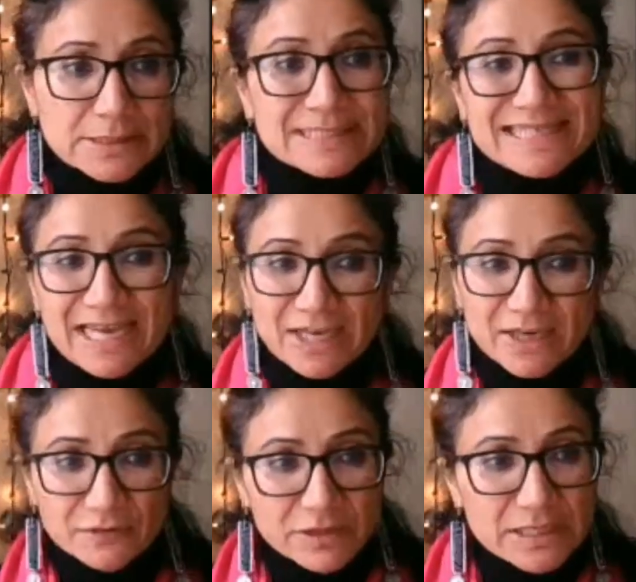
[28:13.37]
a
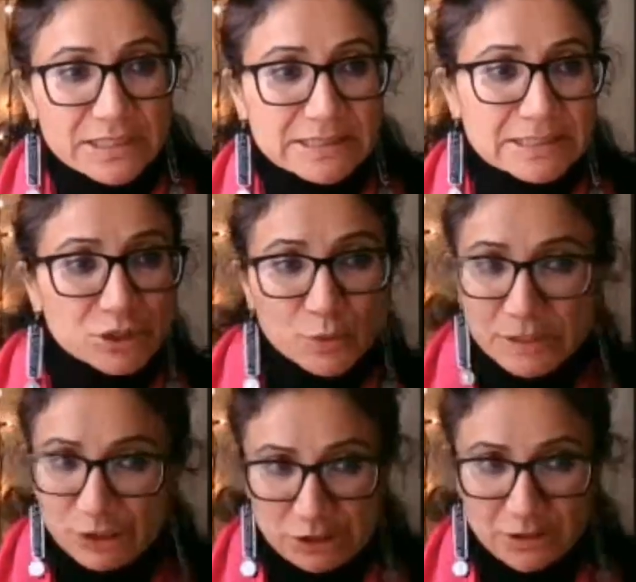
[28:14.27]
secondary
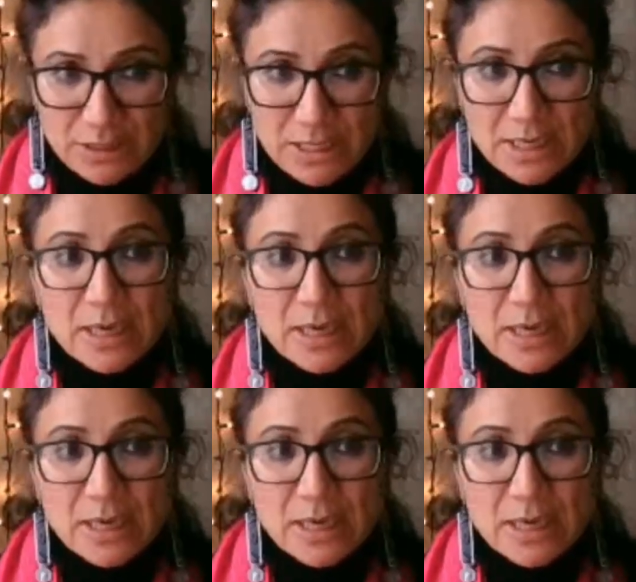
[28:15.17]
situation.